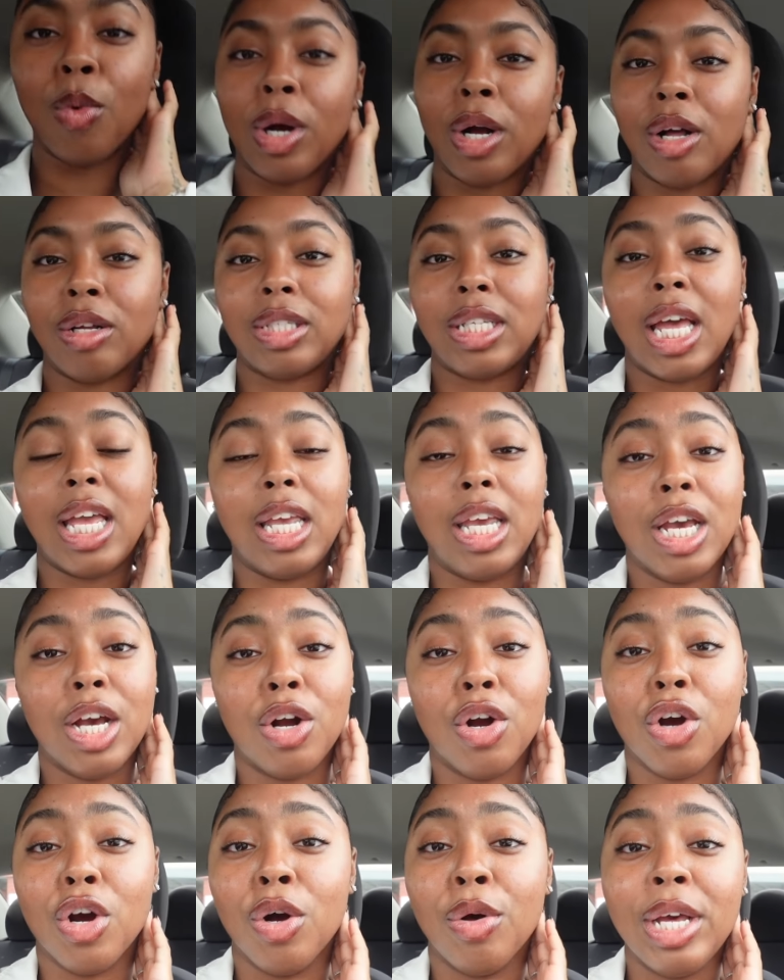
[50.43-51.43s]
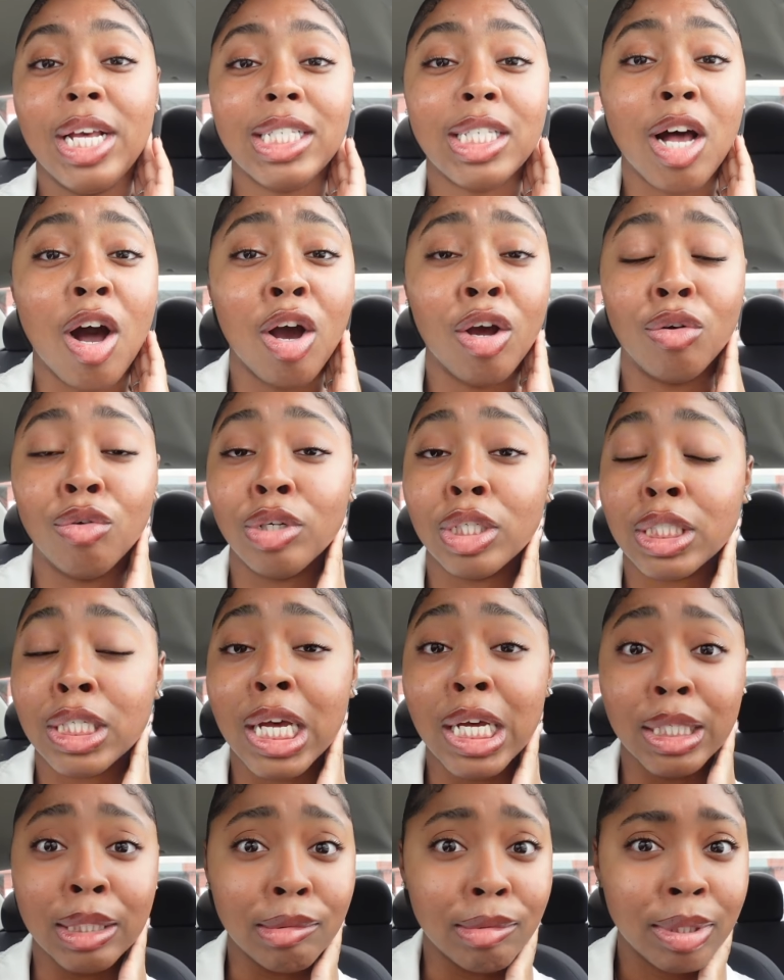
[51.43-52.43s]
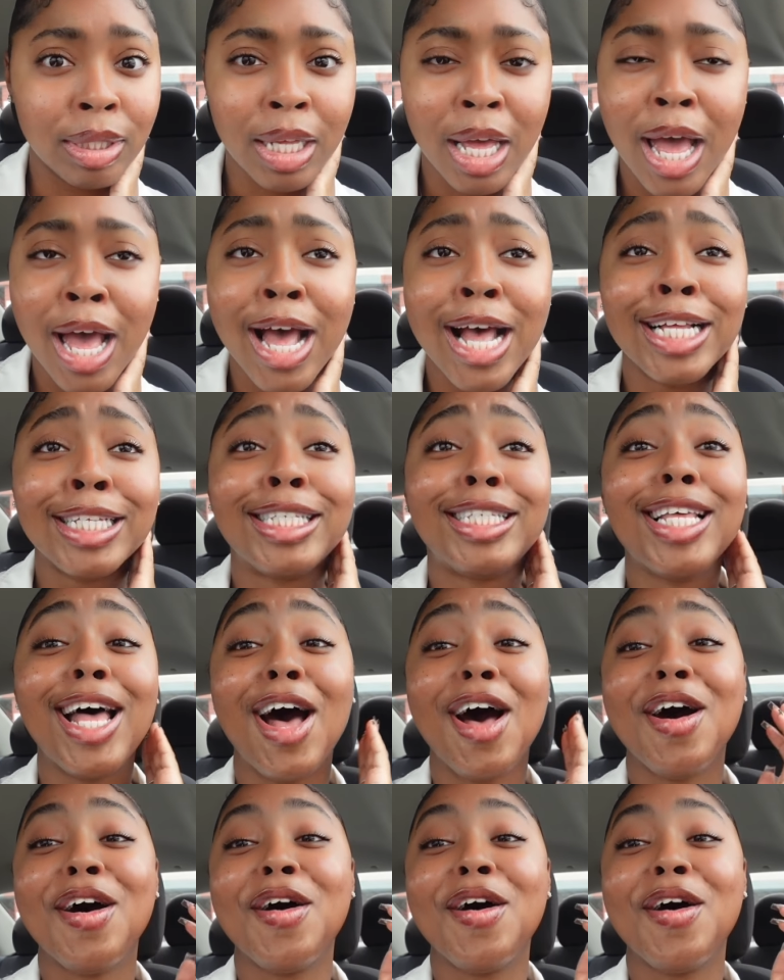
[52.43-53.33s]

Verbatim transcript: workout set. Yeah, girl, it's hard on the toes. So